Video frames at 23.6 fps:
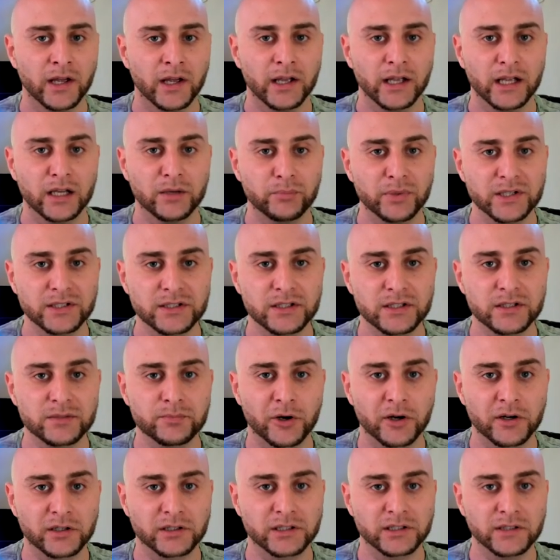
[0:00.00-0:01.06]
in business,
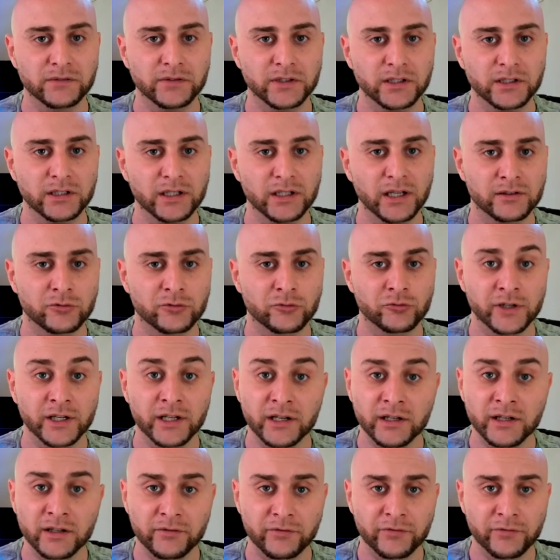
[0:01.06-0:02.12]
productivity, and
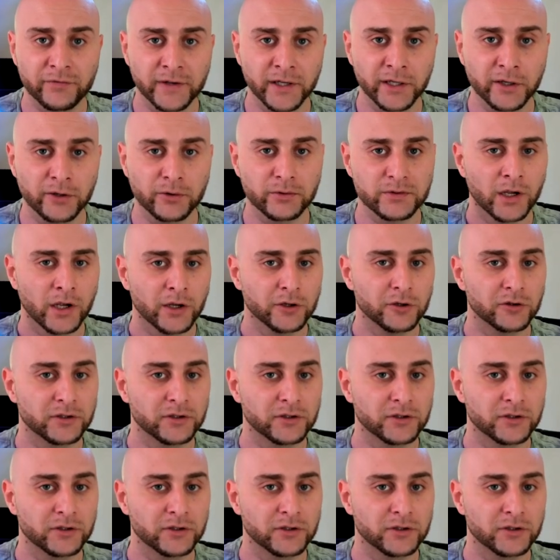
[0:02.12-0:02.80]
creative fields.